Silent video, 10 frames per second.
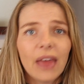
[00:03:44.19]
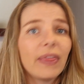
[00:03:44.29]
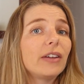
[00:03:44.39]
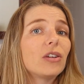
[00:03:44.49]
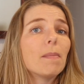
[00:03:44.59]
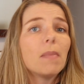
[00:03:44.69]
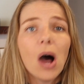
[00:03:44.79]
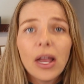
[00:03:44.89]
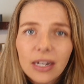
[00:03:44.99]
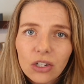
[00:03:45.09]
They're
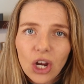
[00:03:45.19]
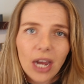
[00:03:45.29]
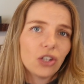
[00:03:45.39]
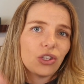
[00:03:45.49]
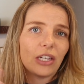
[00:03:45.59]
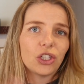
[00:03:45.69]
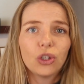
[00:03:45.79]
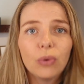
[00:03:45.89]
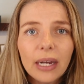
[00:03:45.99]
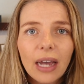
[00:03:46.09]
demanding change, they're
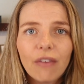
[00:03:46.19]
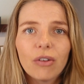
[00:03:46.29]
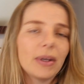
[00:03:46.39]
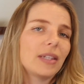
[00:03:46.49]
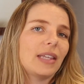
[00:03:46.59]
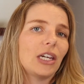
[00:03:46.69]
suing governments,